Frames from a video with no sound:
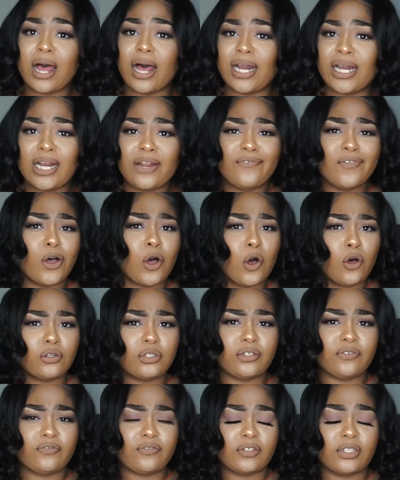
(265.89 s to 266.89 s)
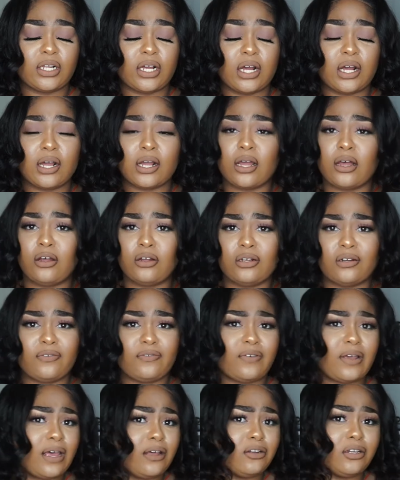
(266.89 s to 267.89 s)
I didn't even hold it for long. I
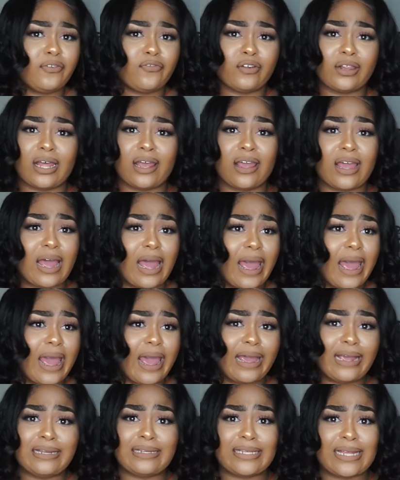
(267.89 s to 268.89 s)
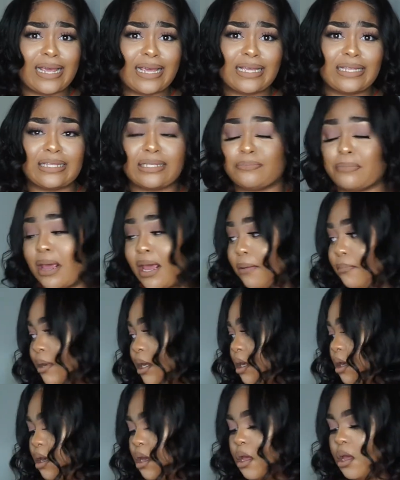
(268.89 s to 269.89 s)
held it for like 8 seconds
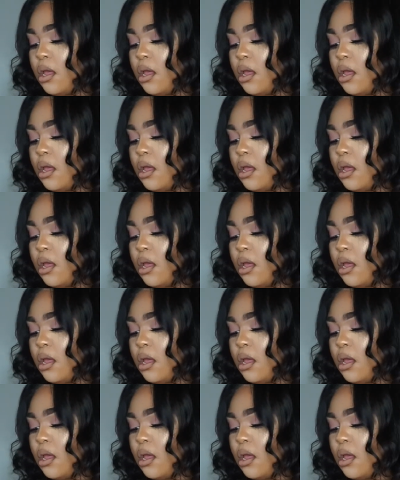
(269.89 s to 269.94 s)
maybe,